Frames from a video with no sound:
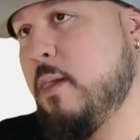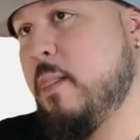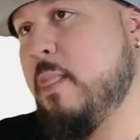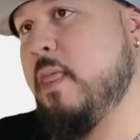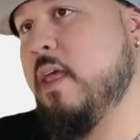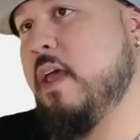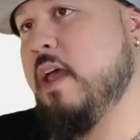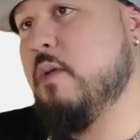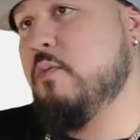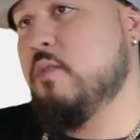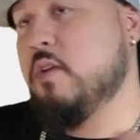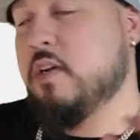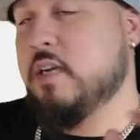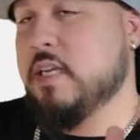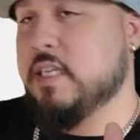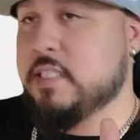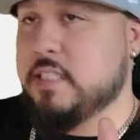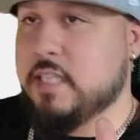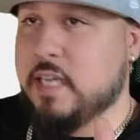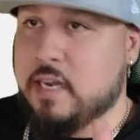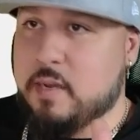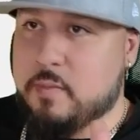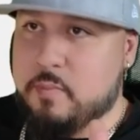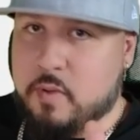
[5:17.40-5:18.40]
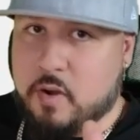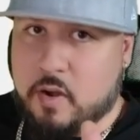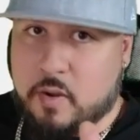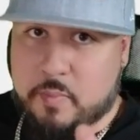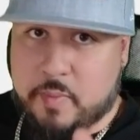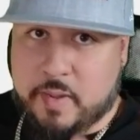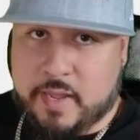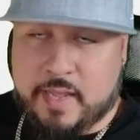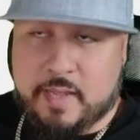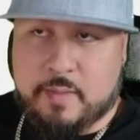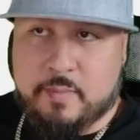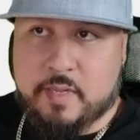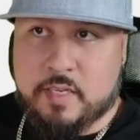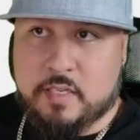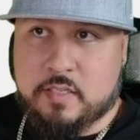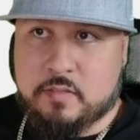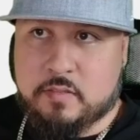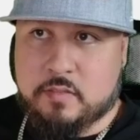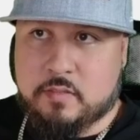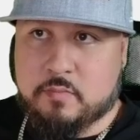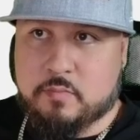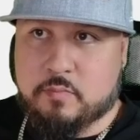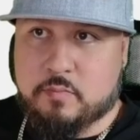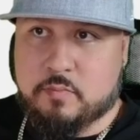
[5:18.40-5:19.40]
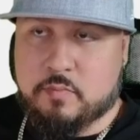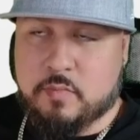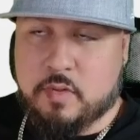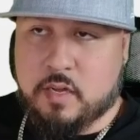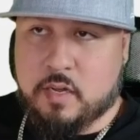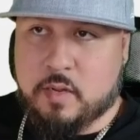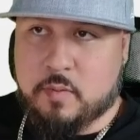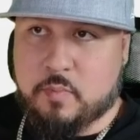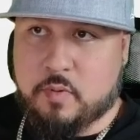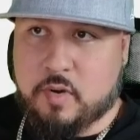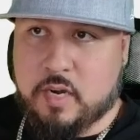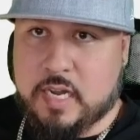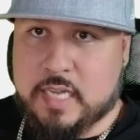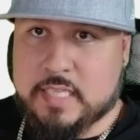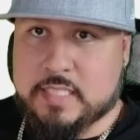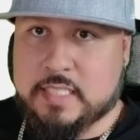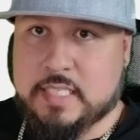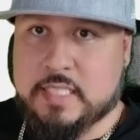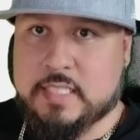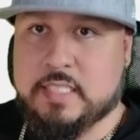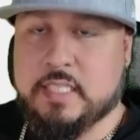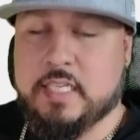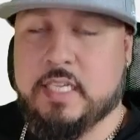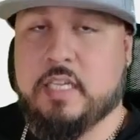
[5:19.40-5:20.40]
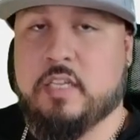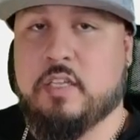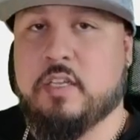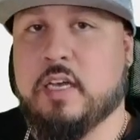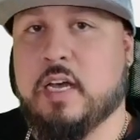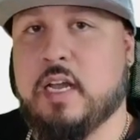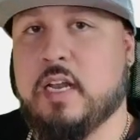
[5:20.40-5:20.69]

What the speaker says: And we're going to set up our payment processing.